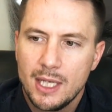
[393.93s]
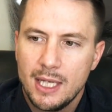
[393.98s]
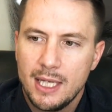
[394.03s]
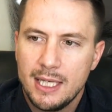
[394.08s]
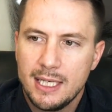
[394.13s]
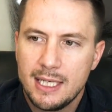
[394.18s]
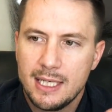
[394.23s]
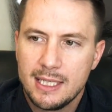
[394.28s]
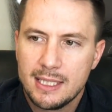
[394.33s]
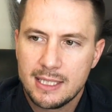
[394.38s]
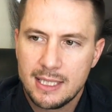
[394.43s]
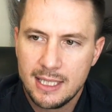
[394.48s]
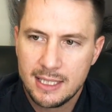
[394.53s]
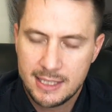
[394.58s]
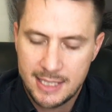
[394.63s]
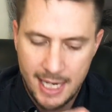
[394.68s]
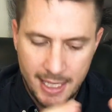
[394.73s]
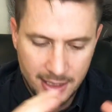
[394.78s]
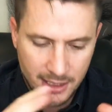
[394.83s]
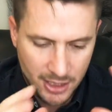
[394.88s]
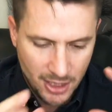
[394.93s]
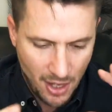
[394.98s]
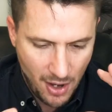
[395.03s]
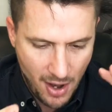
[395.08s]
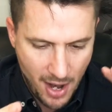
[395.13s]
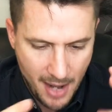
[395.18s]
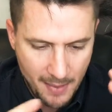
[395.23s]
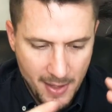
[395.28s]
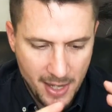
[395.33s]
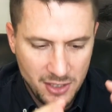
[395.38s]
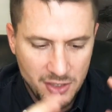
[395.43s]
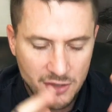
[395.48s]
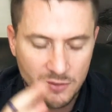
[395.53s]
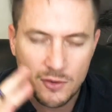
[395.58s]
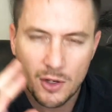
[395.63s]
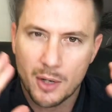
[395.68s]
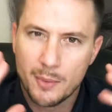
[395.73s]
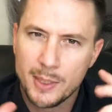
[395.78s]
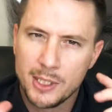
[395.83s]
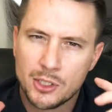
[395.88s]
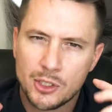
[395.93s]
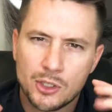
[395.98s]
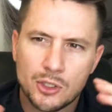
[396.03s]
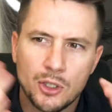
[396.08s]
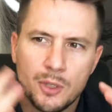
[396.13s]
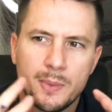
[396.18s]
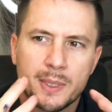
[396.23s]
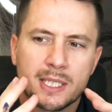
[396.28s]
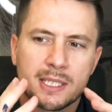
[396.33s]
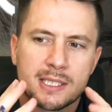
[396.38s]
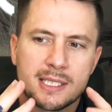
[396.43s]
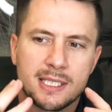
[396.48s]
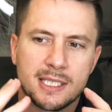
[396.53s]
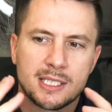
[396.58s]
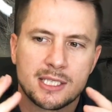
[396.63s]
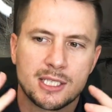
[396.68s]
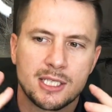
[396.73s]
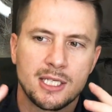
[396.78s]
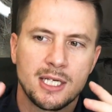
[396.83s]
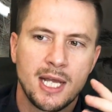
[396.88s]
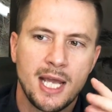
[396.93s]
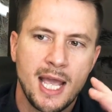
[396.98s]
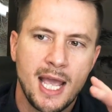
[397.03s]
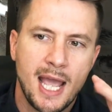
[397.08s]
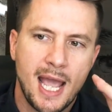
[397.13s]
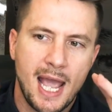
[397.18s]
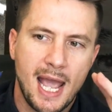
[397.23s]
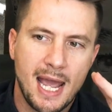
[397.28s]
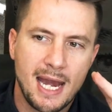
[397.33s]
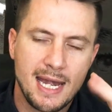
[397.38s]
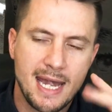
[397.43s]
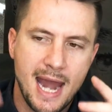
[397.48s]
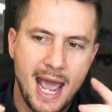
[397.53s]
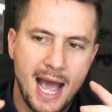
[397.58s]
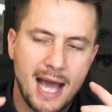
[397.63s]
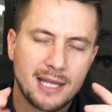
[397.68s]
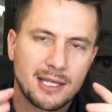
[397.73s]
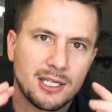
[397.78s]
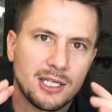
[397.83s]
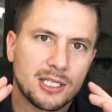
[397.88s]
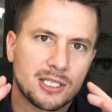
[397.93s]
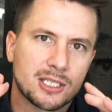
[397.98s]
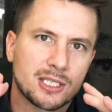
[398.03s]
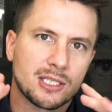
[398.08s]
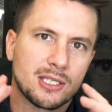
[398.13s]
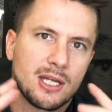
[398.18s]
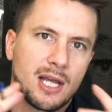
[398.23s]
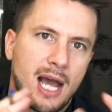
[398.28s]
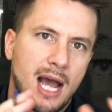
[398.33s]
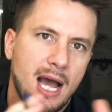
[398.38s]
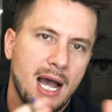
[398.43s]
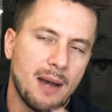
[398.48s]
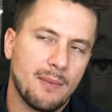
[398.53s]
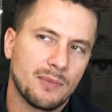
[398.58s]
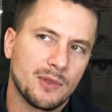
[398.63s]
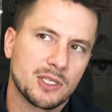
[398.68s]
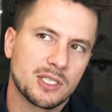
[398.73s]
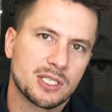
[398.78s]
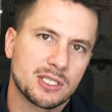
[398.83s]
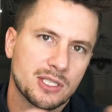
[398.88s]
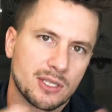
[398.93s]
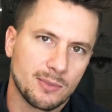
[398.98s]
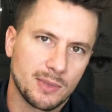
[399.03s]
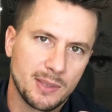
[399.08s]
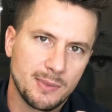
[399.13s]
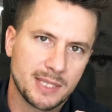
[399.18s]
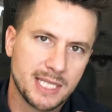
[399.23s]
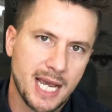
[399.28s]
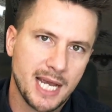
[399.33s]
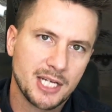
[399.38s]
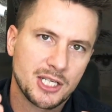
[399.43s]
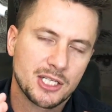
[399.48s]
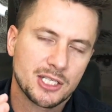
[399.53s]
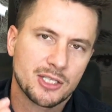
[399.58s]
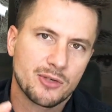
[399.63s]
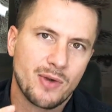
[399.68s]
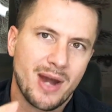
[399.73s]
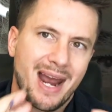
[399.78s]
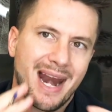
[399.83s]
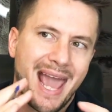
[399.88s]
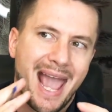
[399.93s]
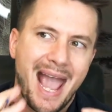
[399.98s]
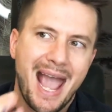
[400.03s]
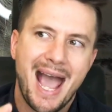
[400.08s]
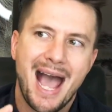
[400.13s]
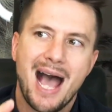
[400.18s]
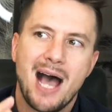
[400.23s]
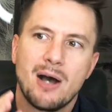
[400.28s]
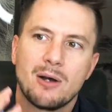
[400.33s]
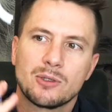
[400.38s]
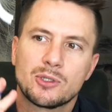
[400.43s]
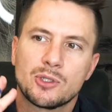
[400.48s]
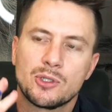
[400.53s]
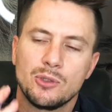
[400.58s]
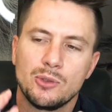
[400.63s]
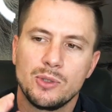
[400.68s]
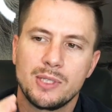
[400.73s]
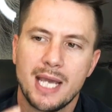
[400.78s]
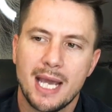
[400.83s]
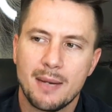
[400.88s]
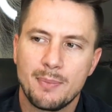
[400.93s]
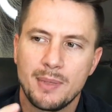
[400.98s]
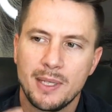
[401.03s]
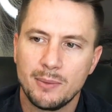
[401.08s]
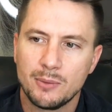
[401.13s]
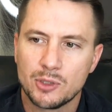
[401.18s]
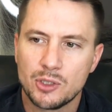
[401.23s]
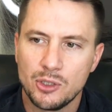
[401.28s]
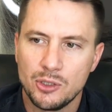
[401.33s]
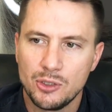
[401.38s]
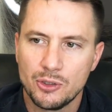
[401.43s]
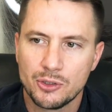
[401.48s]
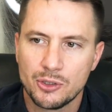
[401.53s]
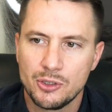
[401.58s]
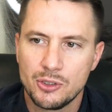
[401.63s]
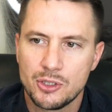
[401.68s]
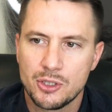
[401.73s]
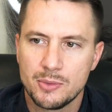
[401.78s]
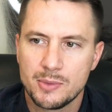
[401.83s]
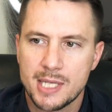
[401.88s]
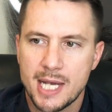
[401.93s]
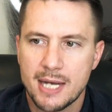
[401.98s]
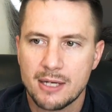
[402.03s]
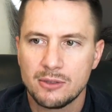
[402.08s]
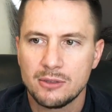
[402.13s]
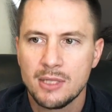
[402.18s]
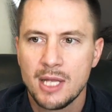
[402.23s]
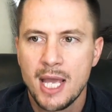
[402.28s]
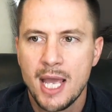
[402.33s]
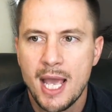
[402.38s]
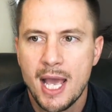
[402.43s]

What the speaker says: it takes time and you've got to be super consistent. And now that there's some limitations around how to get people to your YouTube channel